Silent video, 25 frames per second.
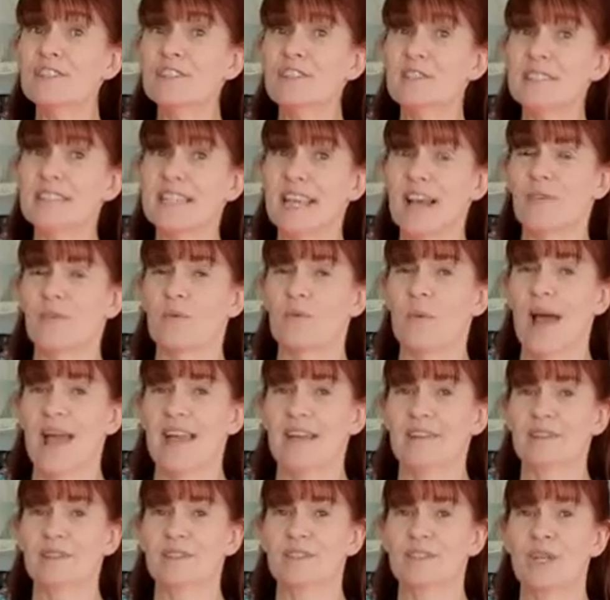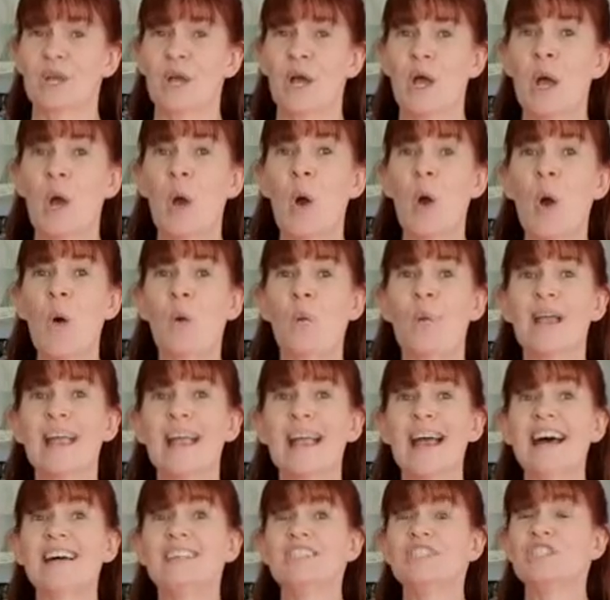New South Wales. We
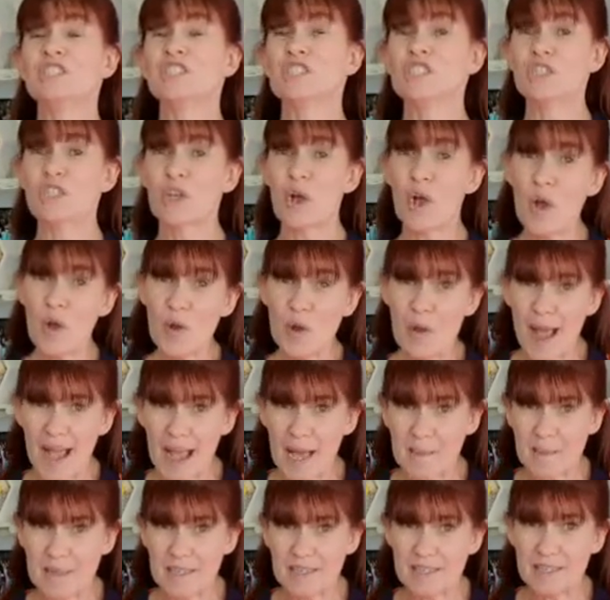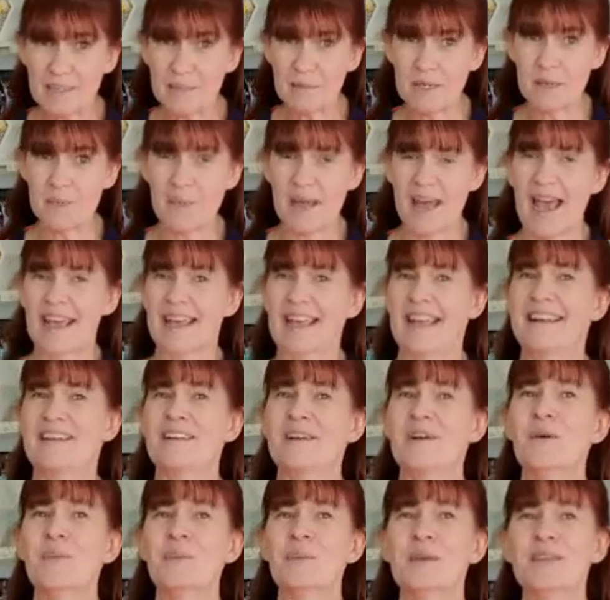are so happy to be back and
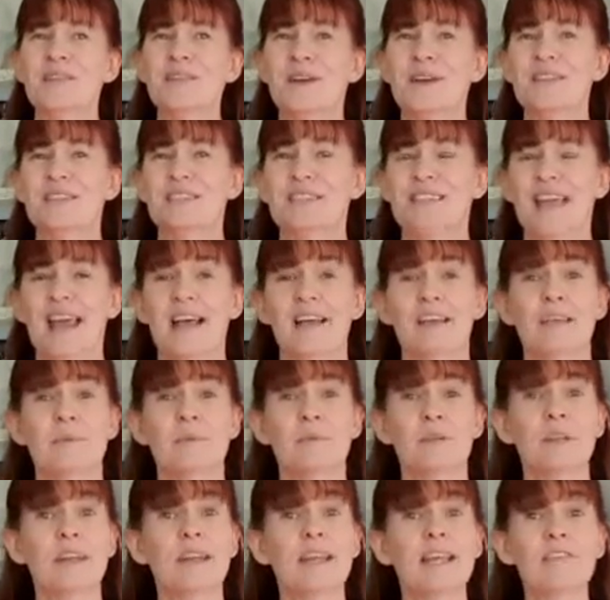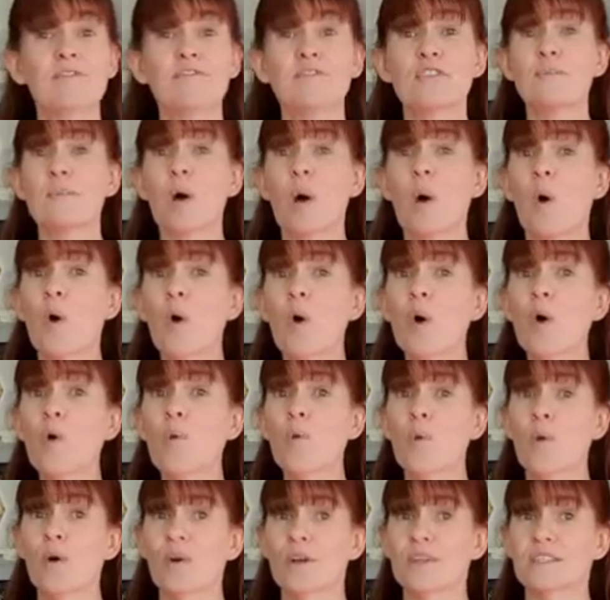helping those in our community from all
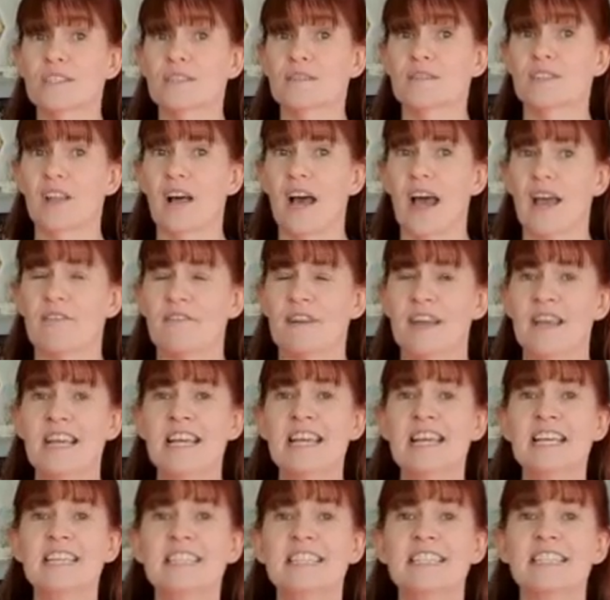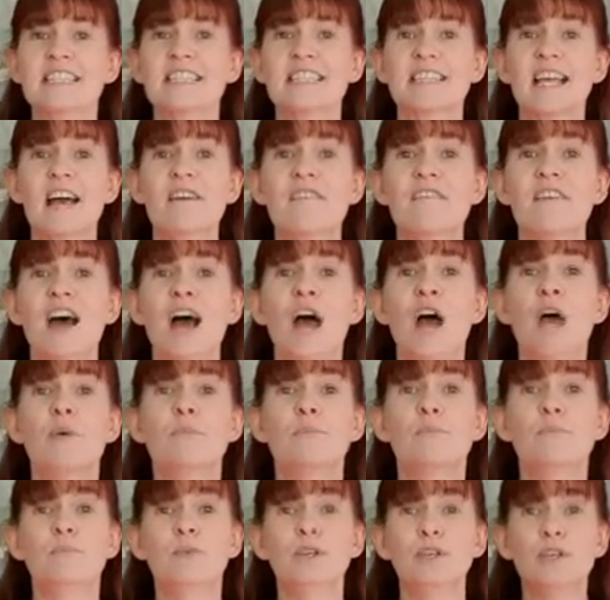walks of life discover
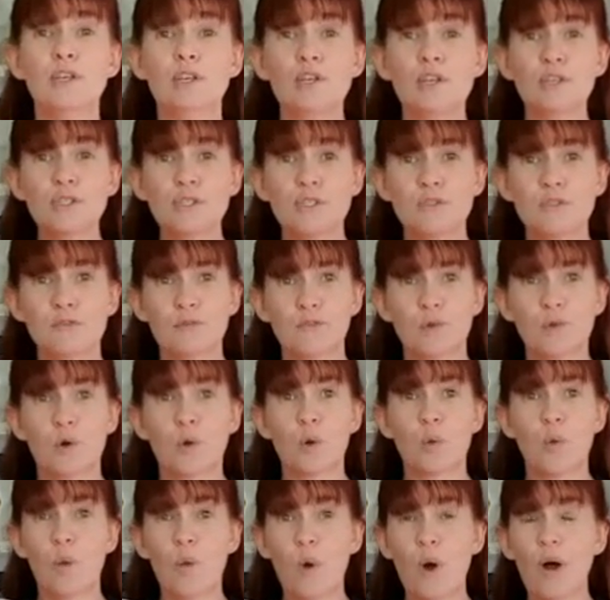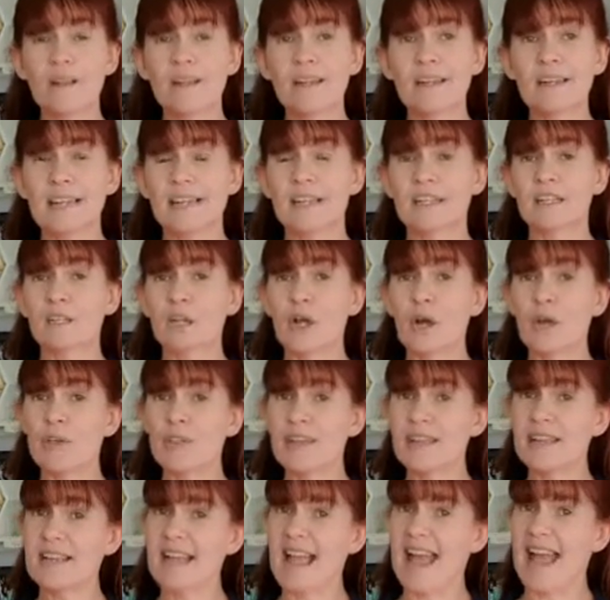beautiful quality
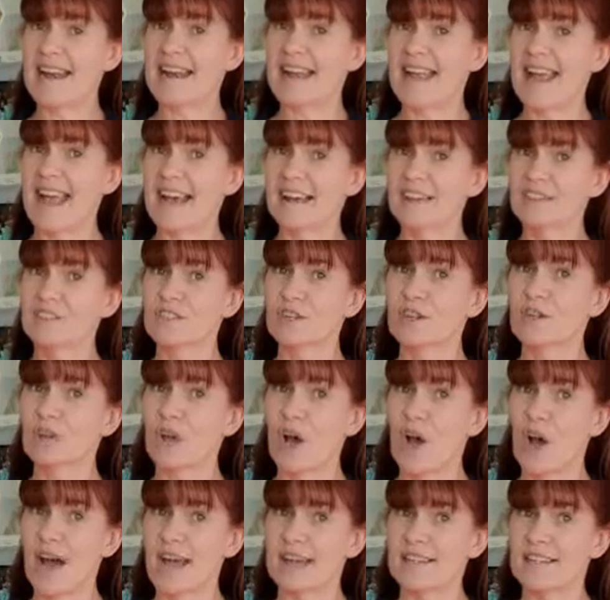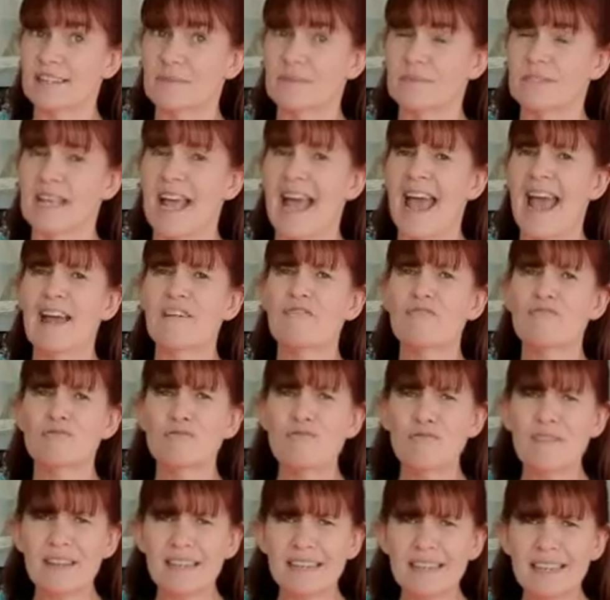clothing and household items at
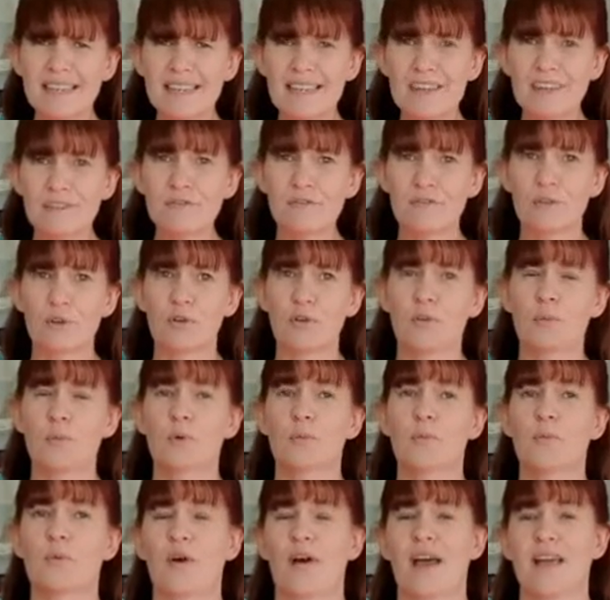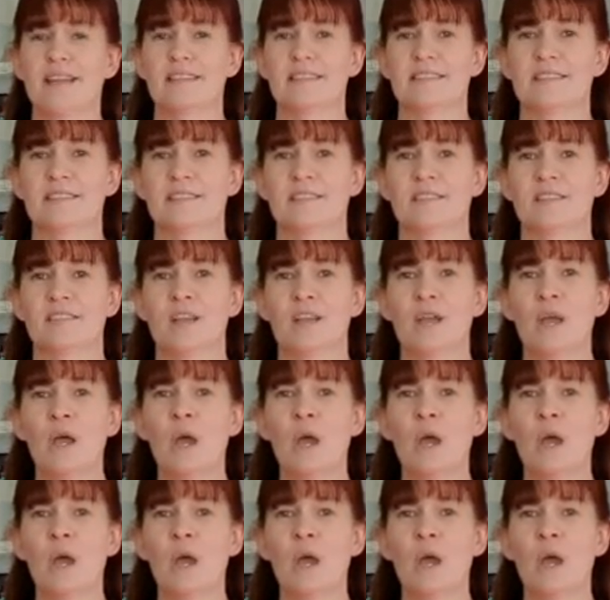really affordable prices.